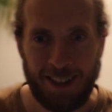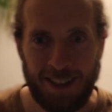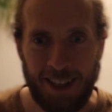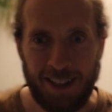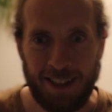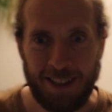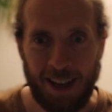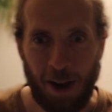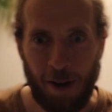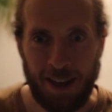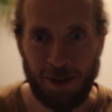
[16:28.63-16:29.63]
changes
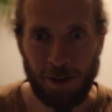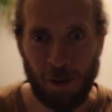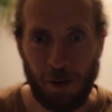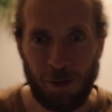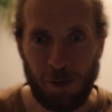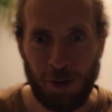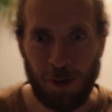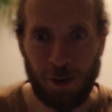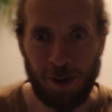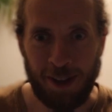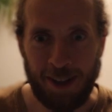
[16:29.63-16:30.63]
now has to go
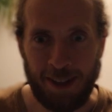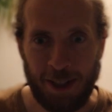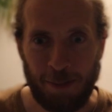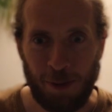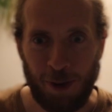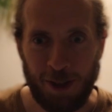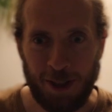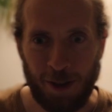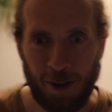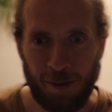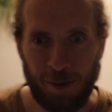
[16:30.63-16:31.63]
through this
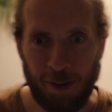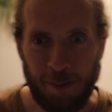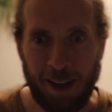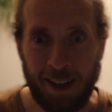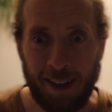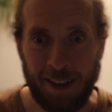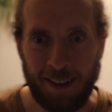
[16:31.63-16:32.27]
process of making